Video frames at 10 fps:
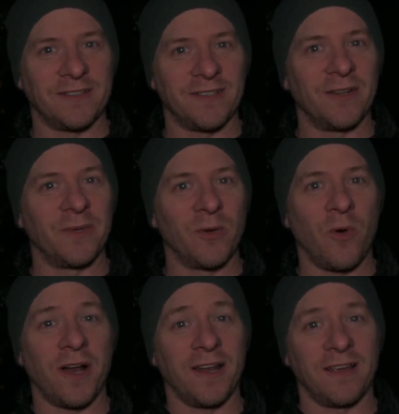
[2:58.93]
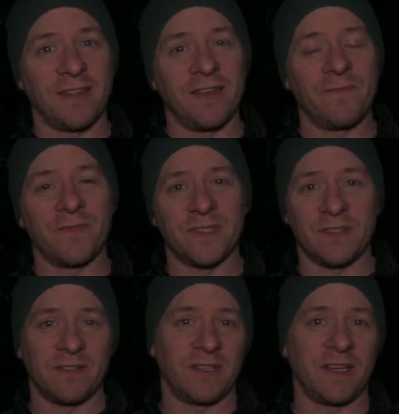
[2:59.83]
It's going to be quite lengthy. It's
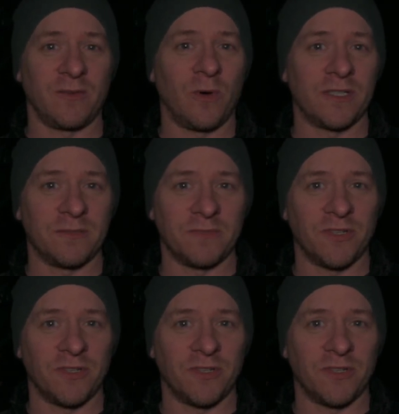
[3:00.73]
going to take quite some